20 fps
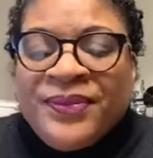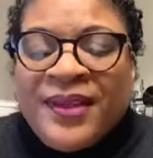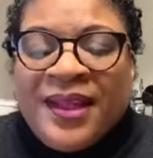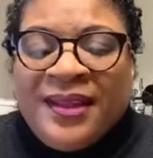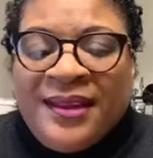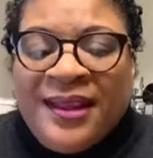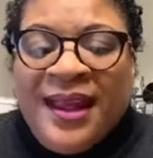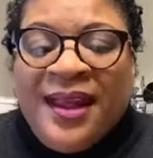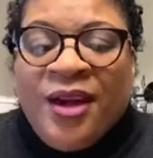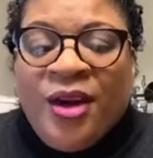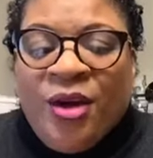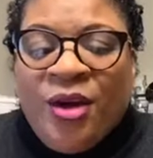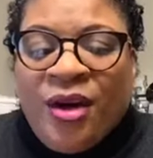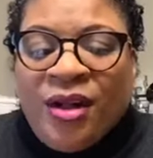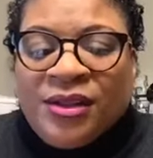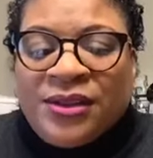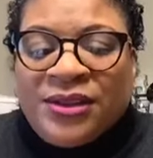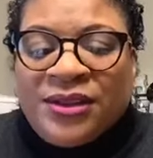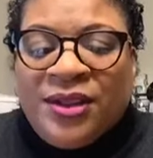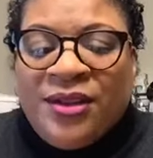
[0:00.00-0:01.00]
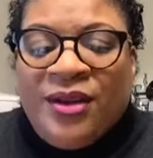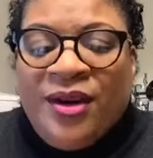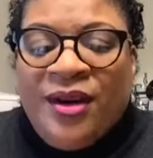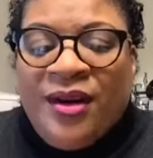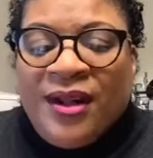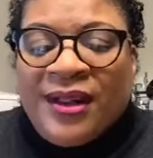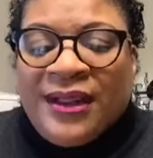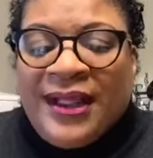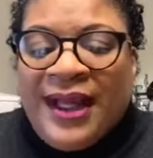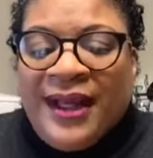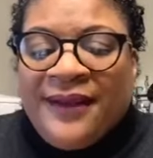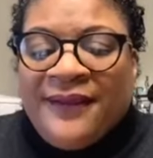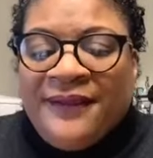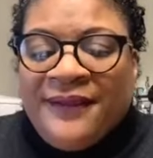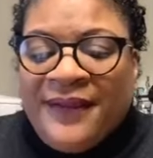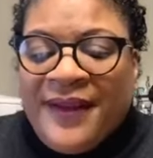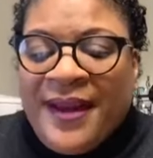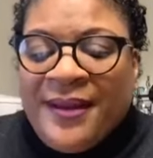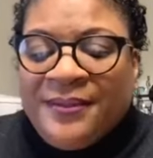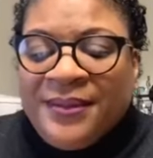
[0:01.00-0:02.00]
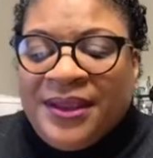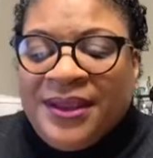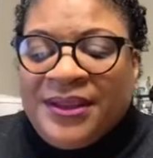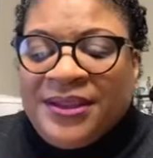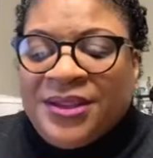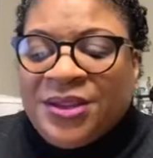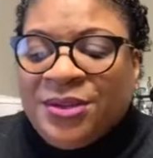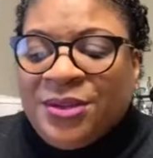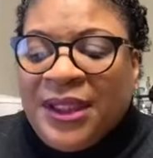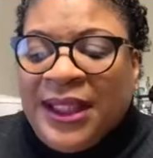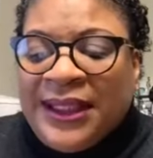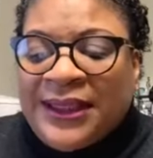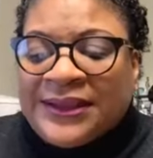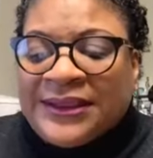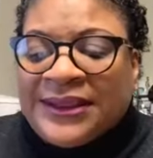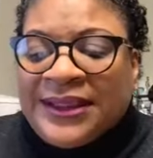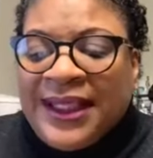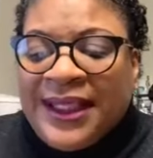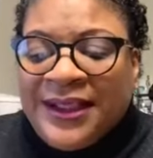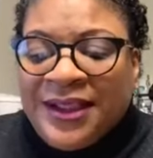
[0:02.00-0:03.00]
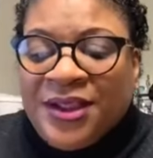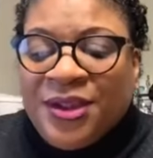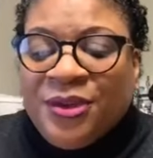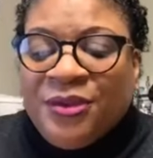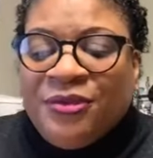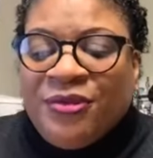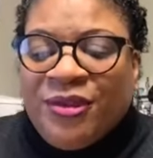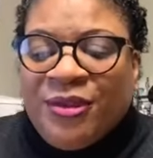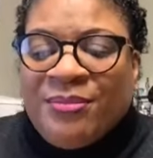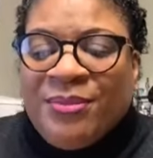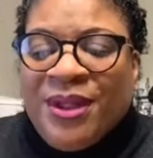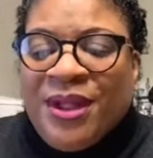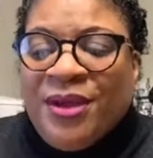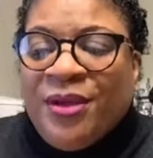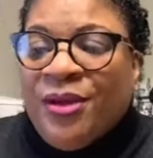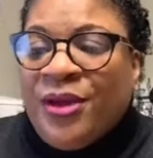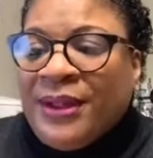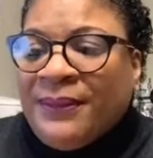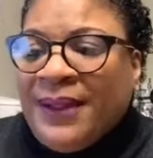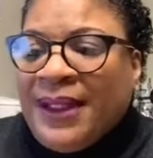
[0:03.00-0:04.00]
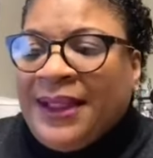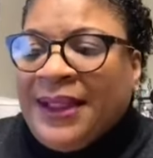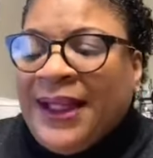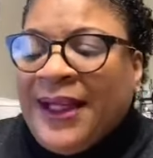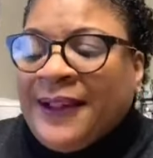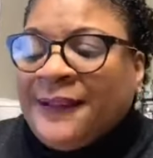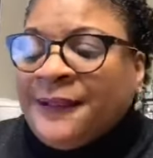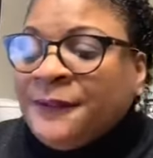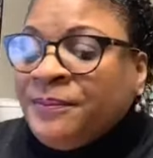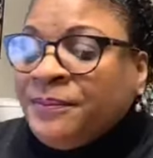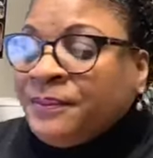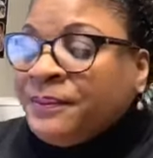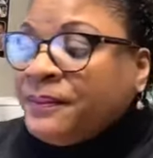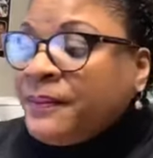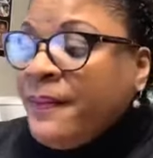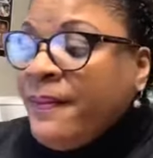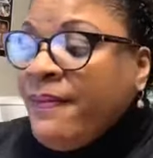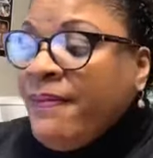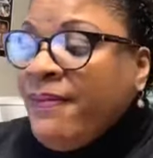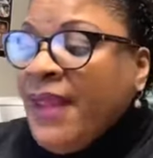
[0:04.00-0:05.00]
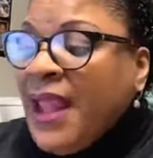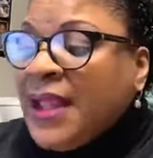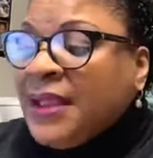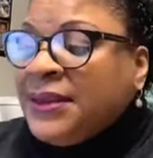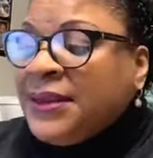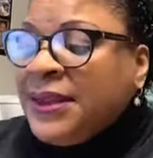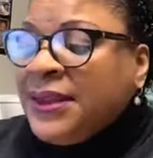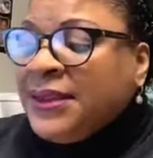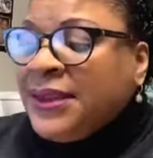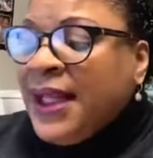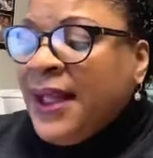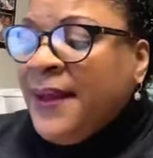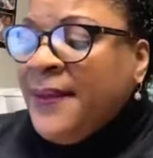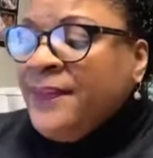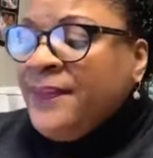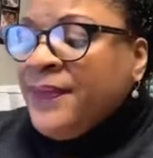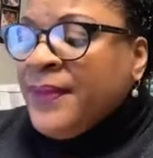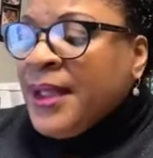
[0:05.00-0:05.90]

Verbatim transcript: They also are like family to us. Thank you for being on my live today.